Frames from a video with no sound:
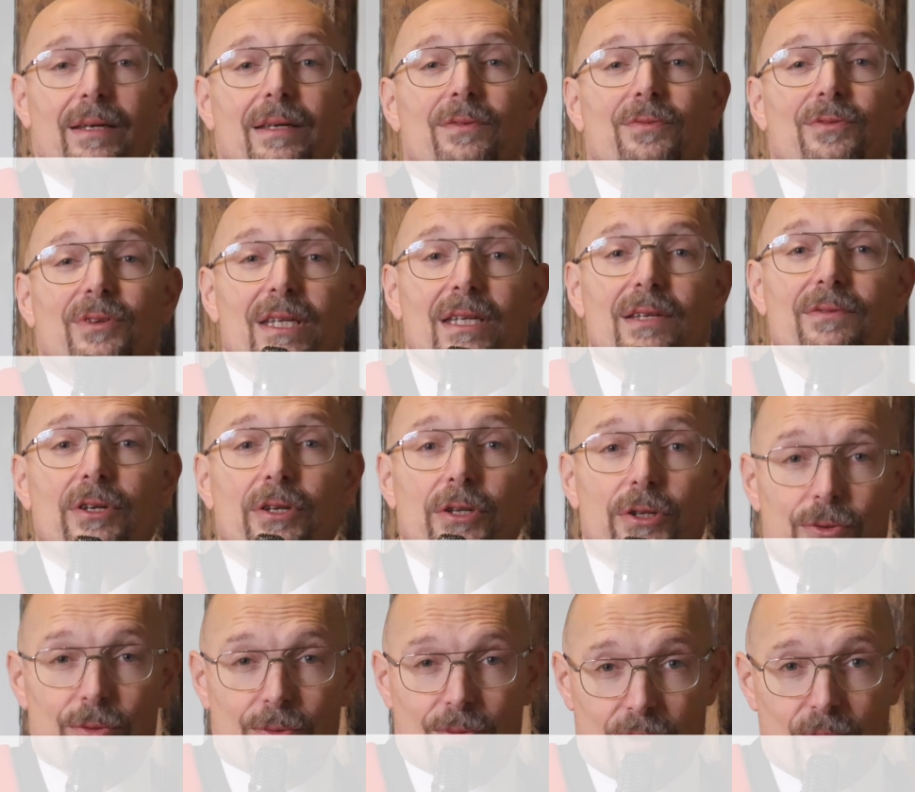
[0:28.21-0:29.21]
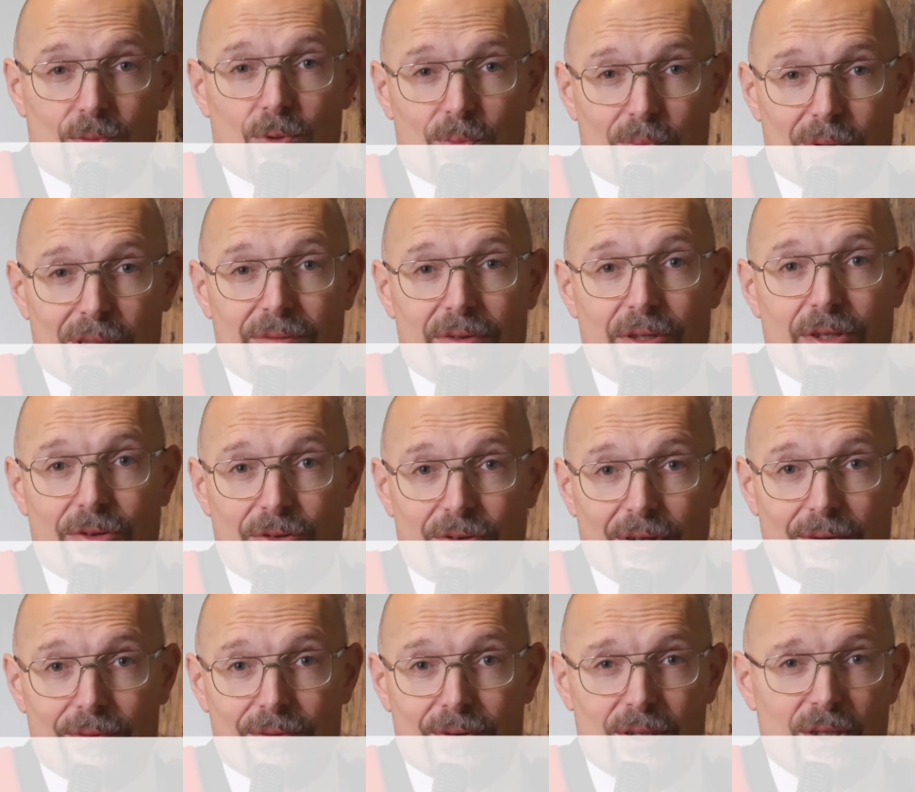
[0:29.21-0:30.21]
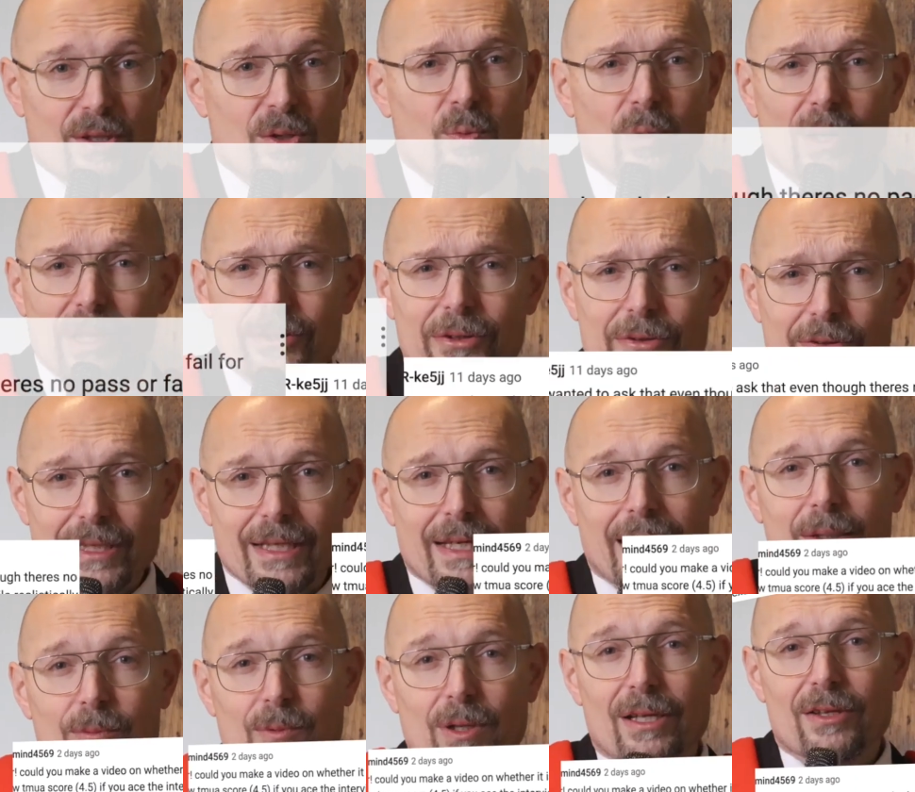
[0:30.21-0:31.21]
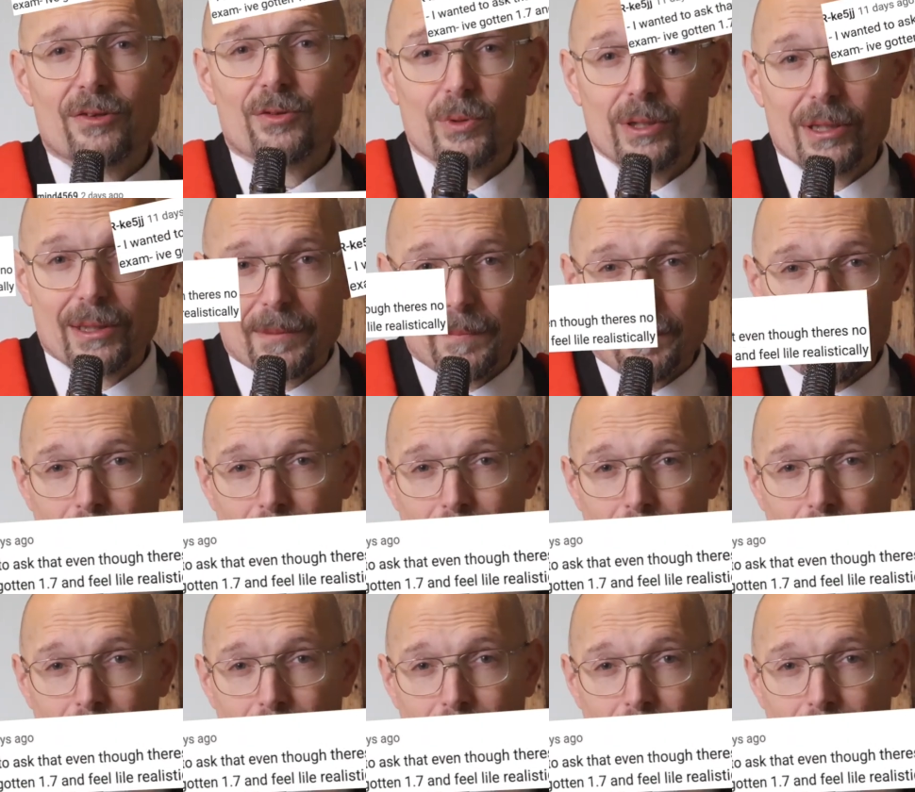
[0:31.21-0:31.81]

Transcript: If even you won't believe in yourself, why do you think anyone else will?